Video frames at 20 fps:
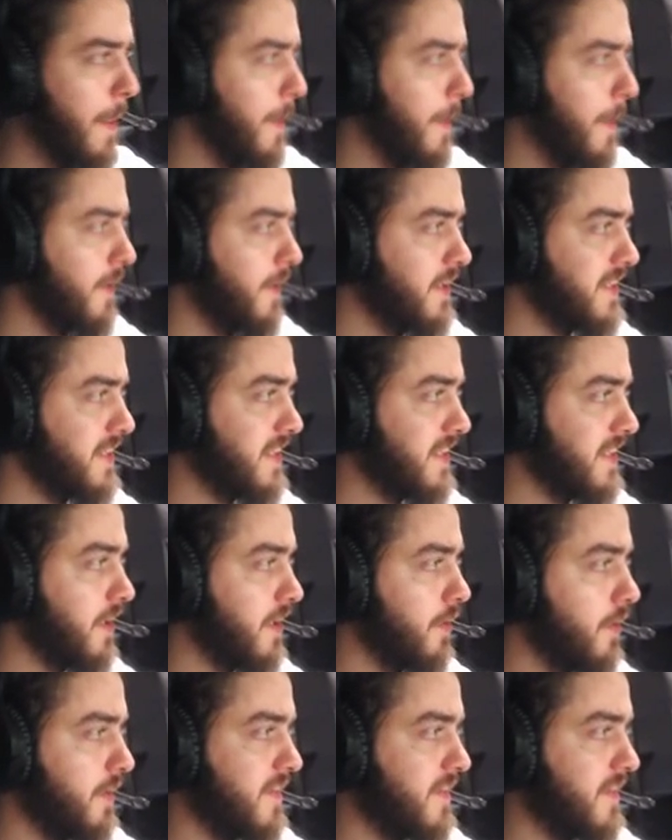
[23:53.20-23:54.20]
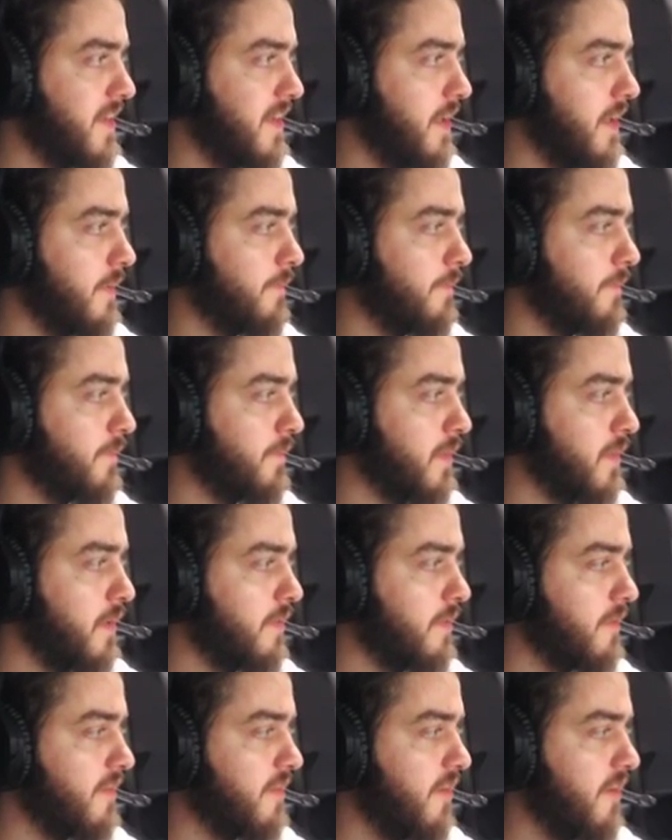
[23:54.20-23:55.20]
Secure the Scene.
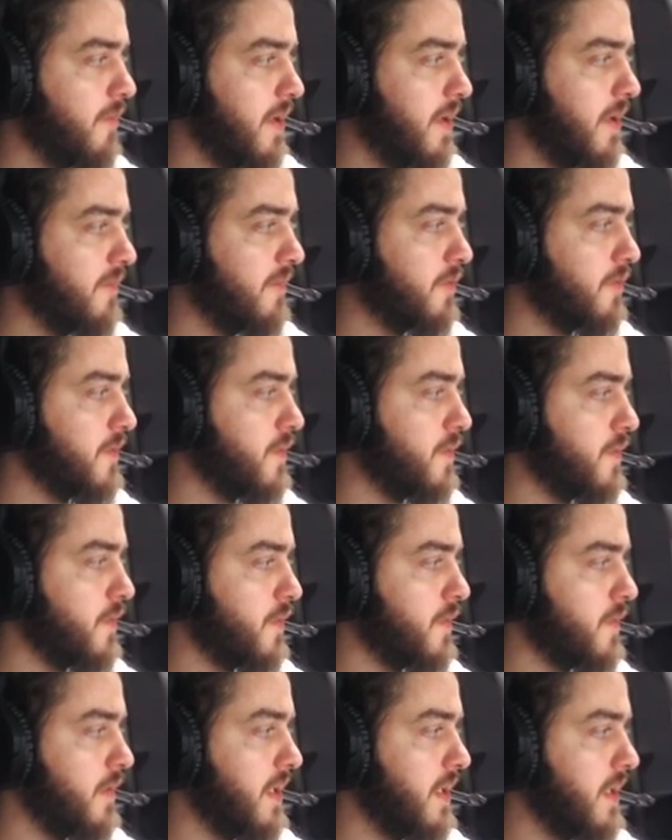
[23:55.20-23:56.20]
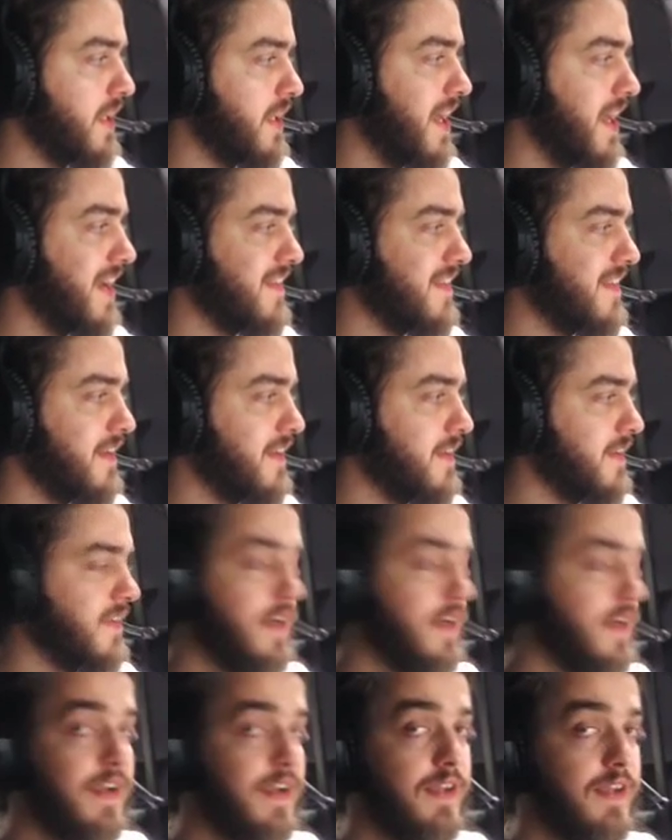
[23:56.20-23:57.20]
5 mana for a sorcery that exiles
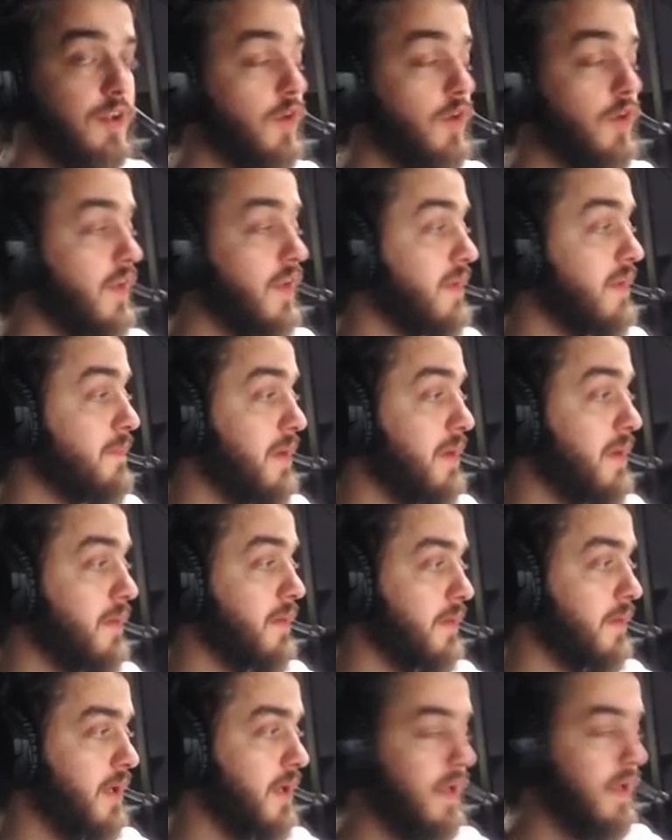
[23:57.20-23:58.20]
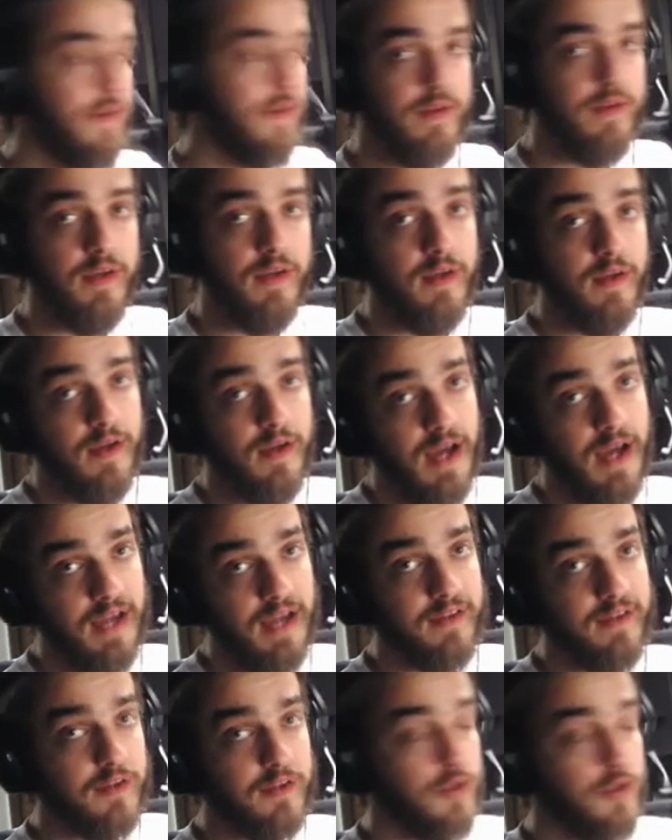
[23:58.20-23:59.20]
target non-land permanent at the
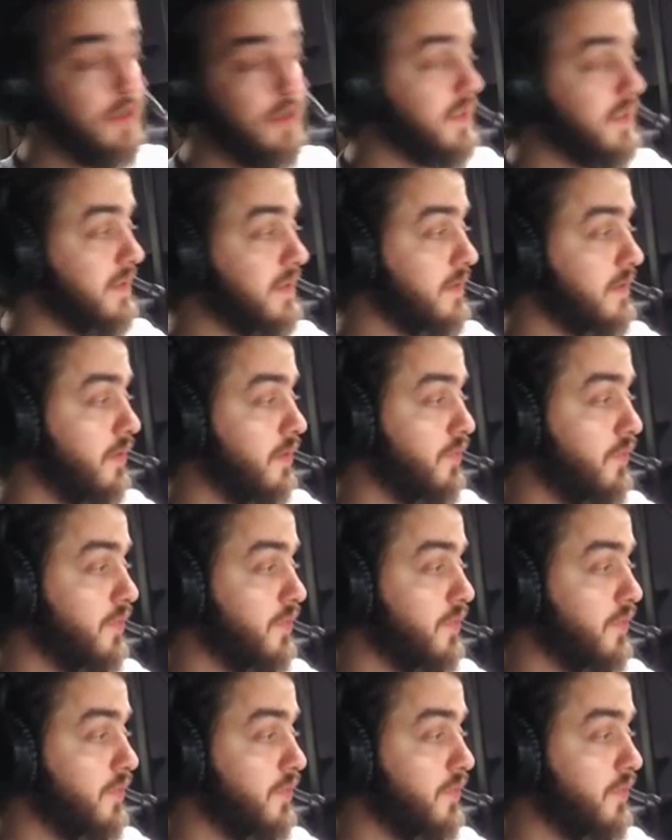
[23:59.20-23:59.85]
cost of